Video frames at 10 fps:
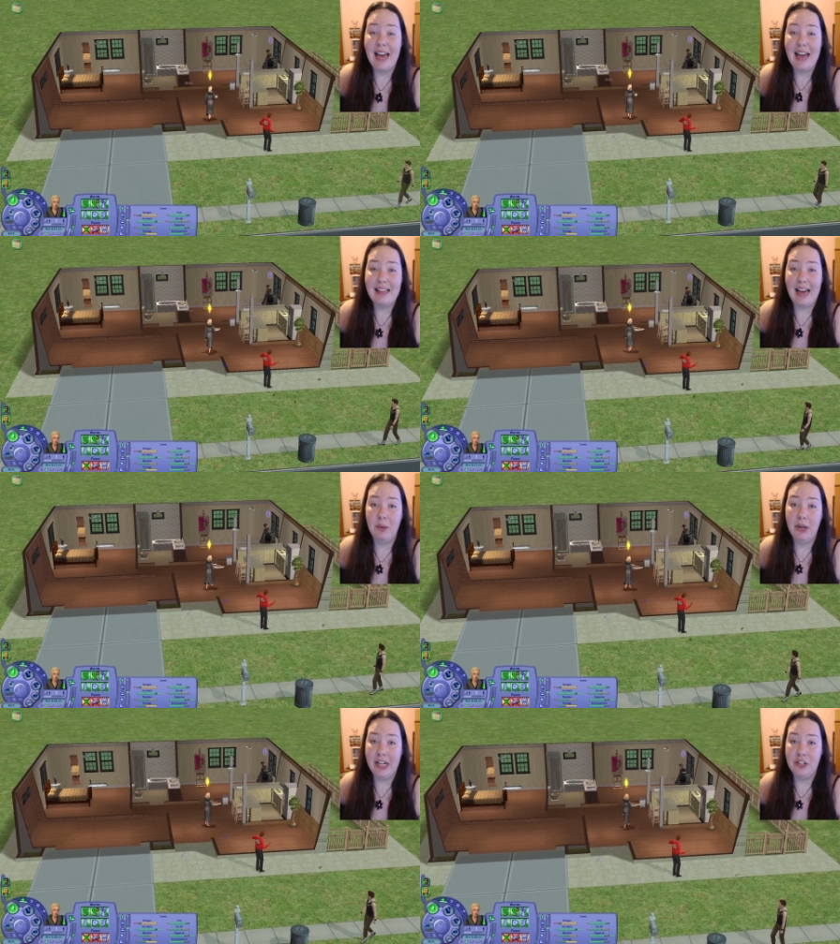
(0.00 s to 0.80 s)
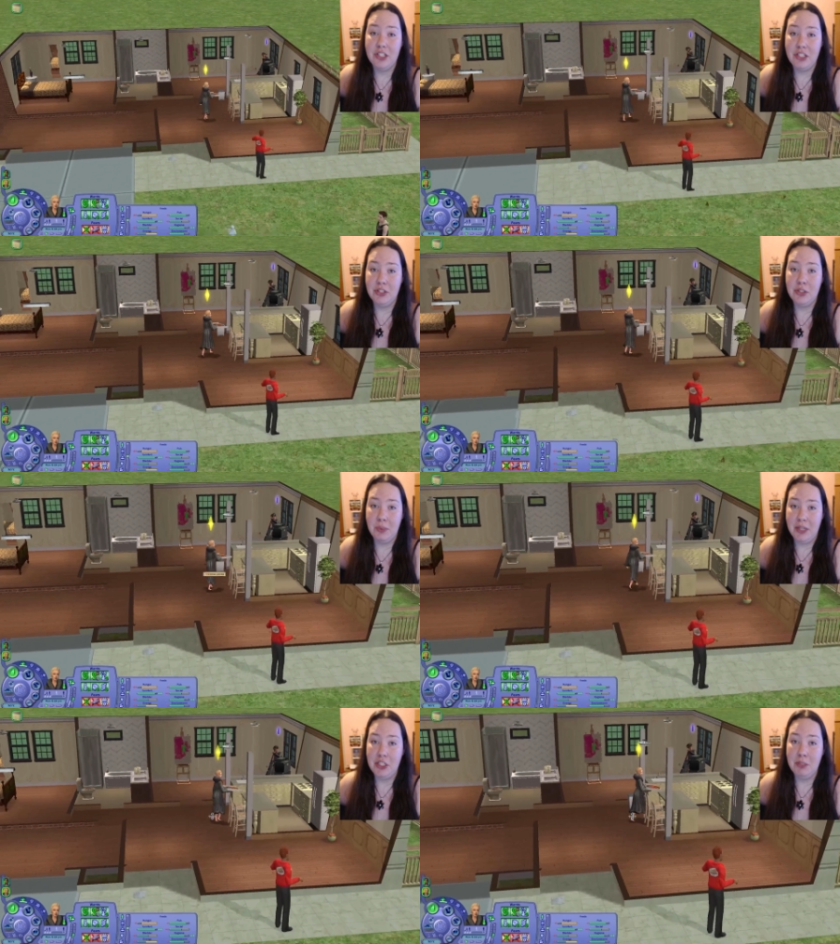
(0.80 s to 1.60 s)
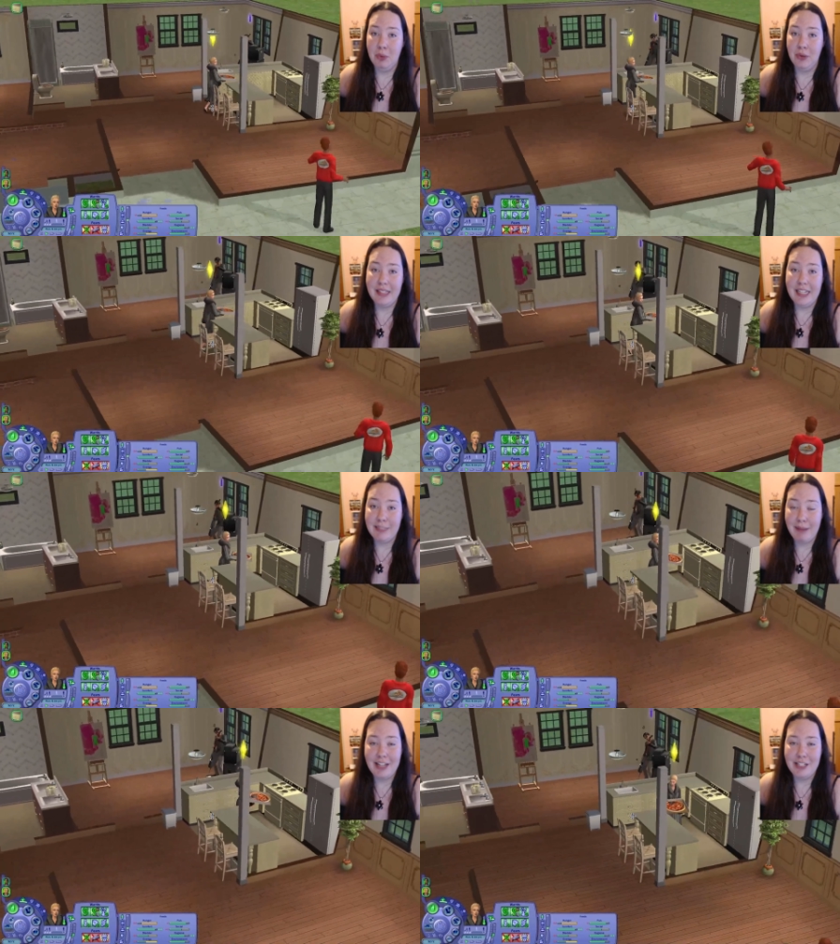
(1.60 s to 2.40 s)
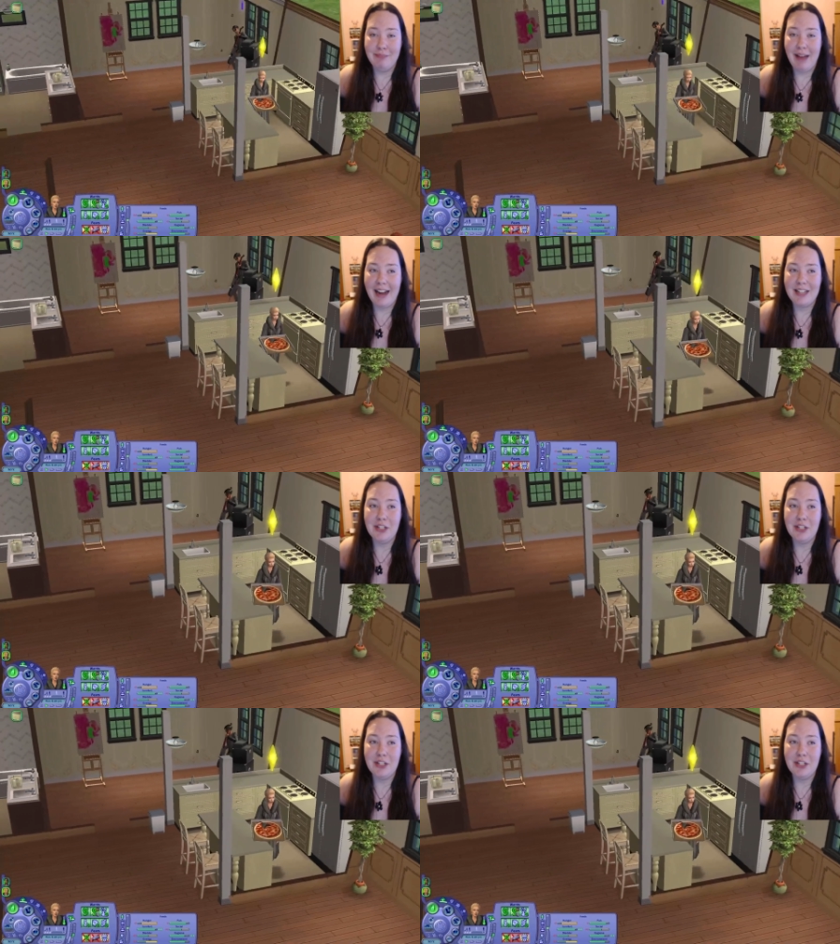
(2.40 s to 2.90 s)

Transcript: that were introduced once you bought the expansion pack.